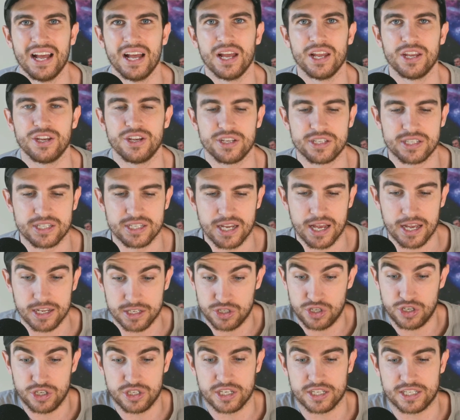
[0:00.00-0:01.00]
you
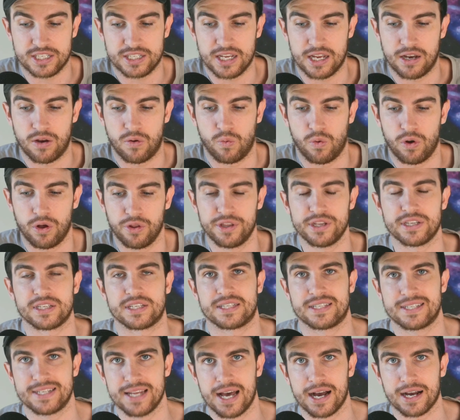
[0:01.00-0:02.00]
just said, well, this
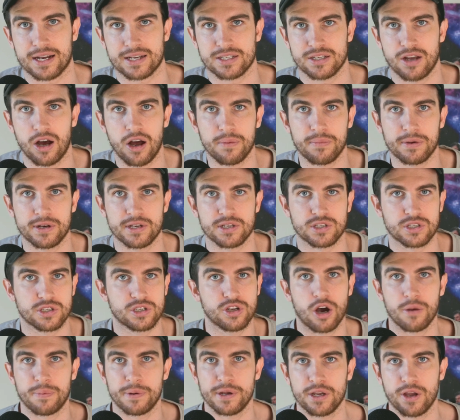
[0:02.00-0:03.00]
sucks, I'm going to
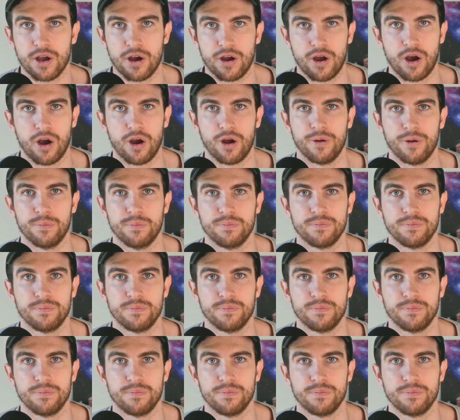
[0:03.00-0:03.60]
stop and go home.